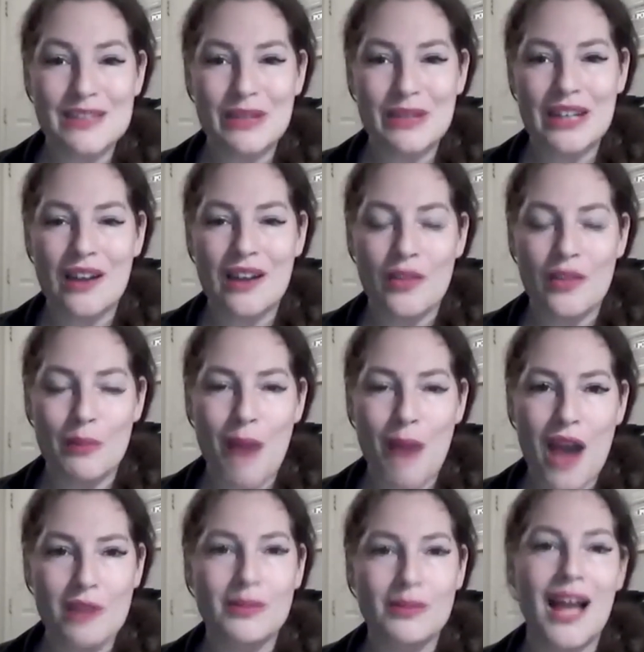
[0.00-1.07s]
week on the
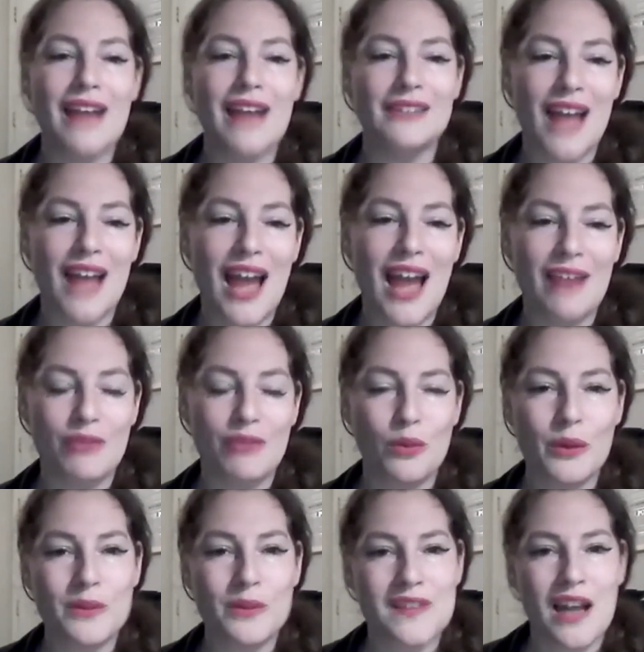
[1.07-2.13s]
Bottom Line Live, where
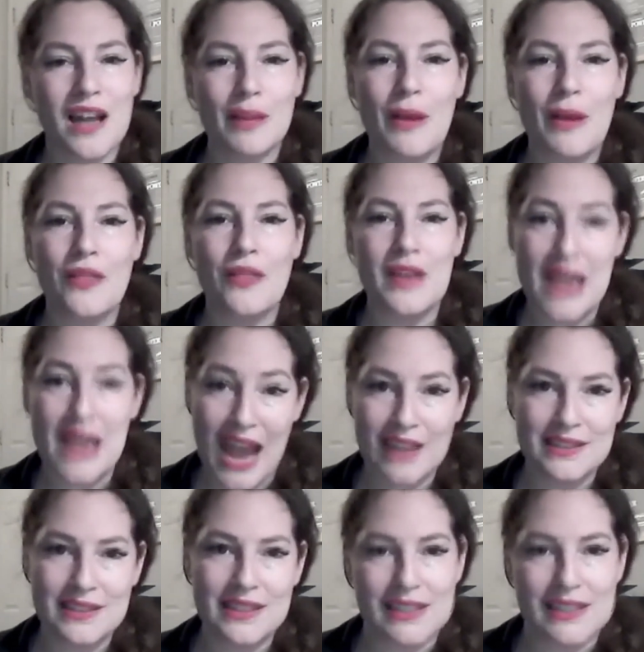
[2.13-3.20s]
we will talk about the
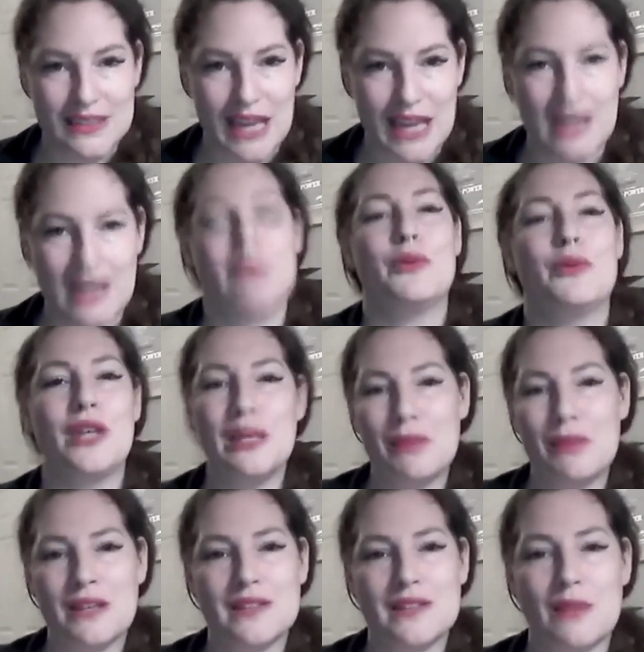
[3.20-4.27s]
next exciting
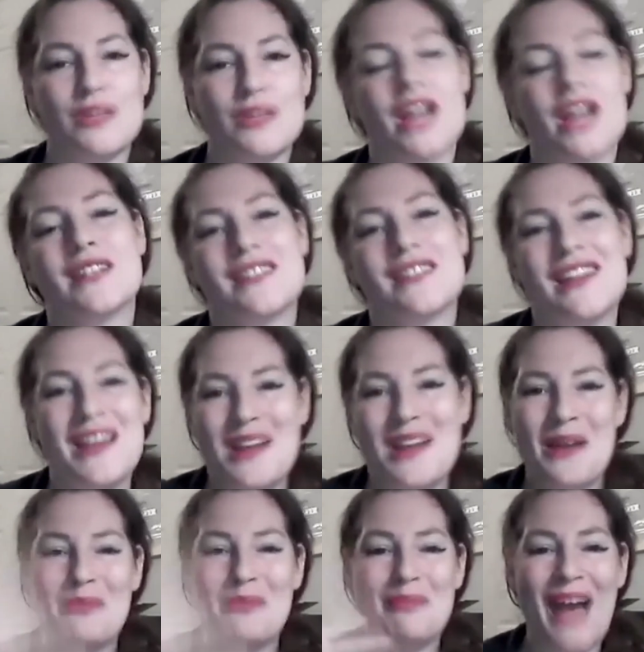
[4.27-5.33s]
bookkeeping subject.
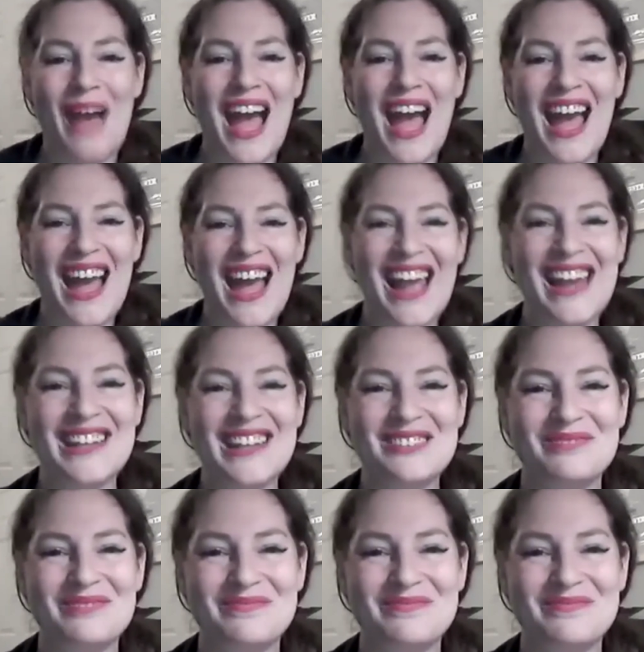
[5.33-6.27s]
Bye.